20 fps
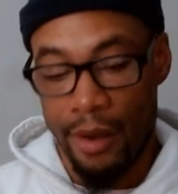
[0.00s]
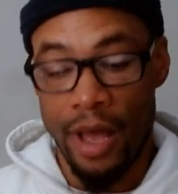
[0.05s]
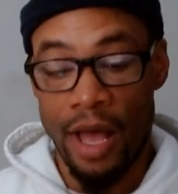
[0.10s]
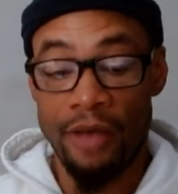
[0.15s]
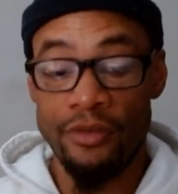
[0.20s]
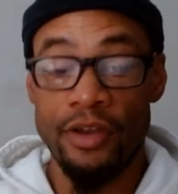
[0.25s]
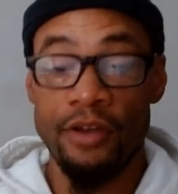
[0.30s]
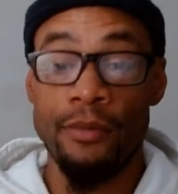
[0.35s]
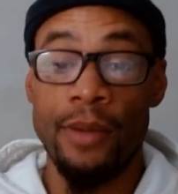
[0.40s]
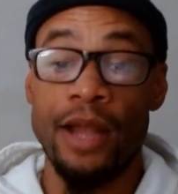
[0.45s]

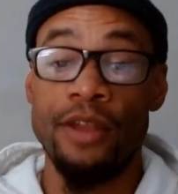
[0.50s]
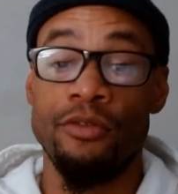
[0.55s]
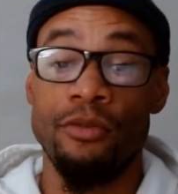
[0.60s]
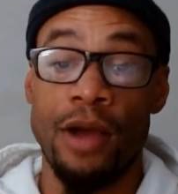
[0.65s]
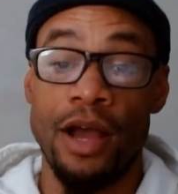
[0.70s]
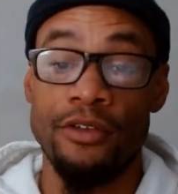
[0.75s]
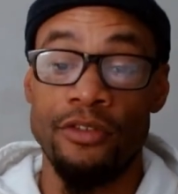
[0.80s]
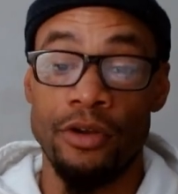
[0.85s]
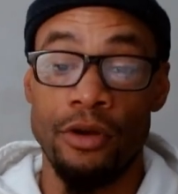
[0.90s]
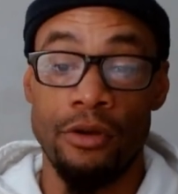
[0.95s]
How's everybody's
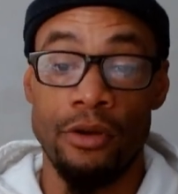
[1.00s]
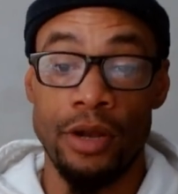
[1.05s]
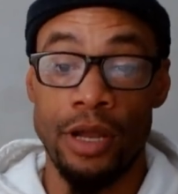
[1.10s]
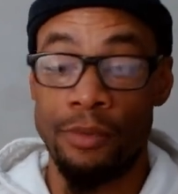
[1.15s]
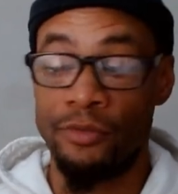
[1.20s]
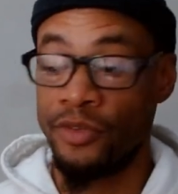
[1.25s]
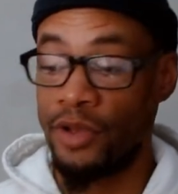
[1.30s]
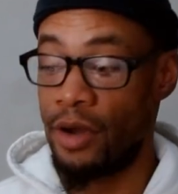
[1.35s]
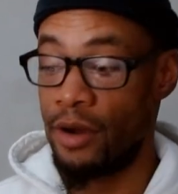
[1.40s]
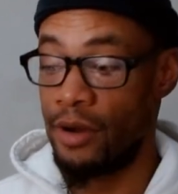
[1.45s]
rising going?
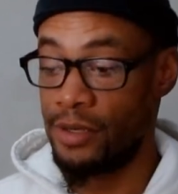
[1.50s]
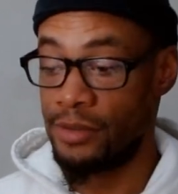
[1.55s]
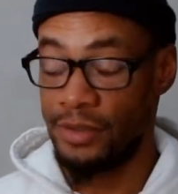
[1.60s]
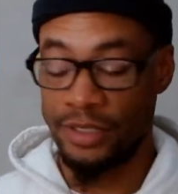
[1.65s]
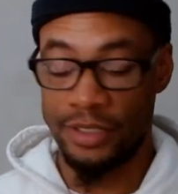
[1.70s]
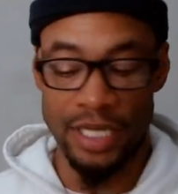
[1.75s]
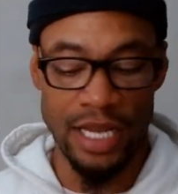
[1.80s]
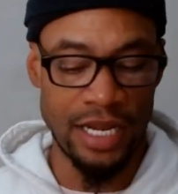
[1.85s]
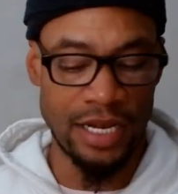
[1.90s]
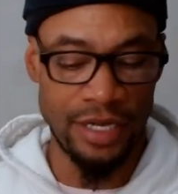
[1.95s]
I'm sorry.
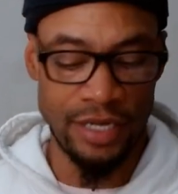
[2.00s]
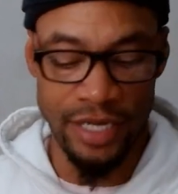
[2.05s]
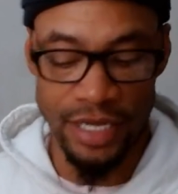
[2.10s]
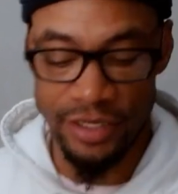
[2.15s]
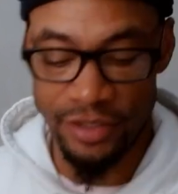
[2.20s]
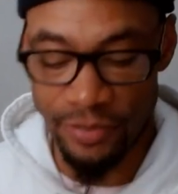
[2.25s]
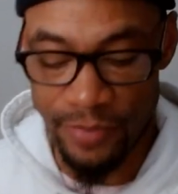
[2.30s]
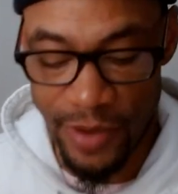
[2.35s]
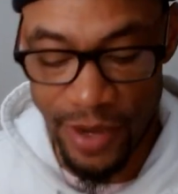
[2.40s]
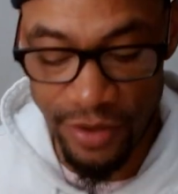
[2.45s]
There's a lot of
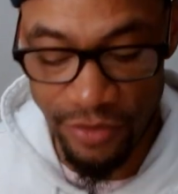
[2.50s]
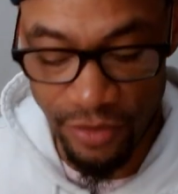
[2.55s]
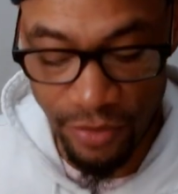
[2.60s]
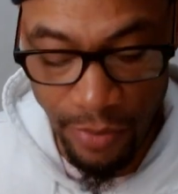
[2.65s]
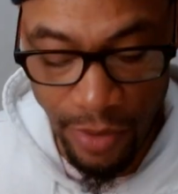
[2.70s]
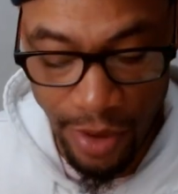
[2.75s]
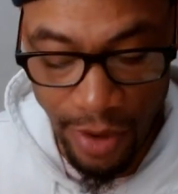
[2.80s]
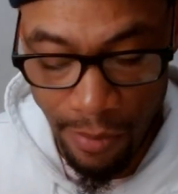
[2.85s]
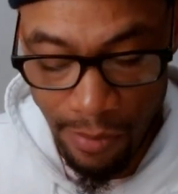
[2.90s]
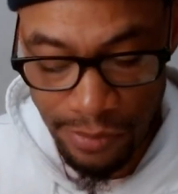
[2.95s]
dead space,
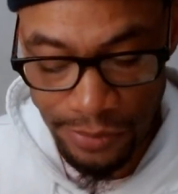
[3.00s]
but